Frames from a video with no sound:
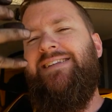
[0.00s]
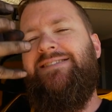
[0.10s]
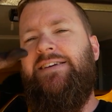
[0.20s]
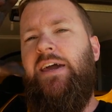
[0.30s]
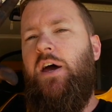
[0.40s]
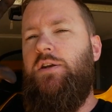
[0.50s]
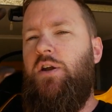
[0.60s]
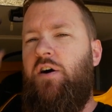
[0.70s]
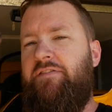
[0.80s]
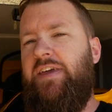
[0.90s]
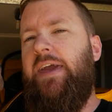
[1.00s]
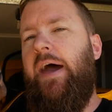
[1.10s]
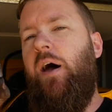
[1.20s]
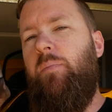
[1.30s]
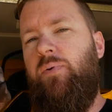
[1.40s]
to get enough
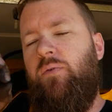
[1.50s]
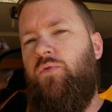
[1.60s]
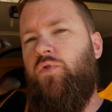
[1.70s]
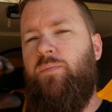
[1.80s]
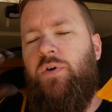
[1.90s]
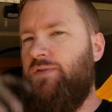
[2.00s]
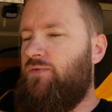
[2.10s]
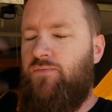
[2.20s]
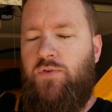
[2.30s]
gap from those